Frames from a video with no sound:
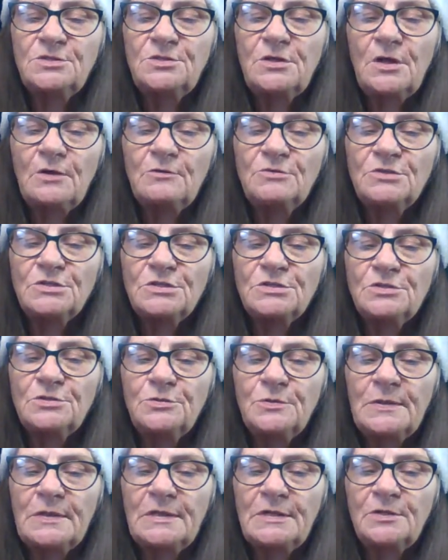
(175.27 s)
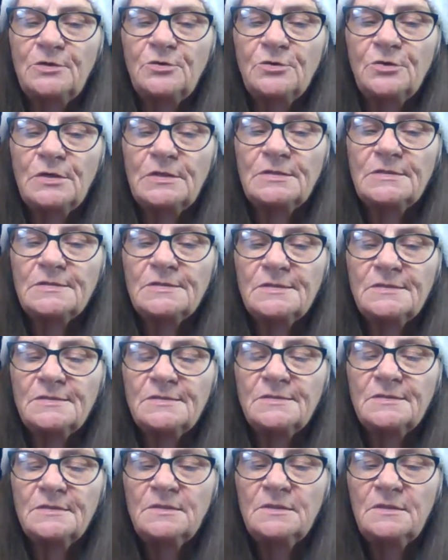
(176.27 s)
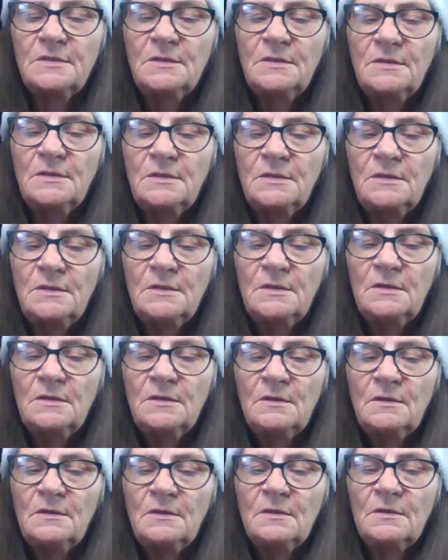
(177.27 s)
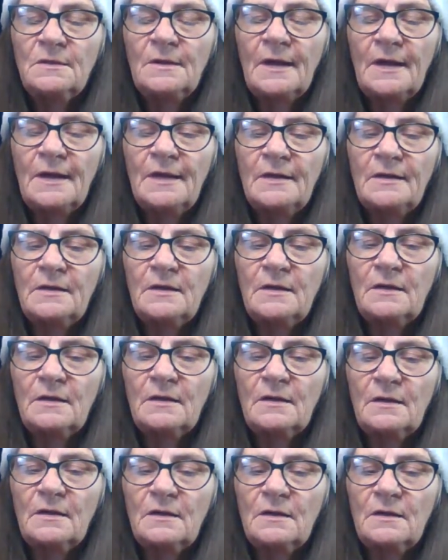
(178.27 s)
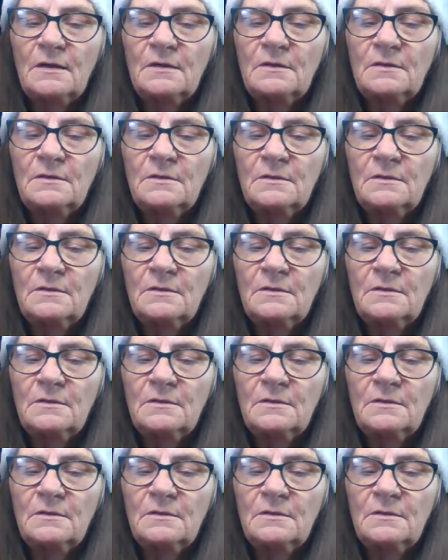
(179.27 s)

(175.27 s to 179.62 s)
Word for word: you know, just do increases. Like, uh,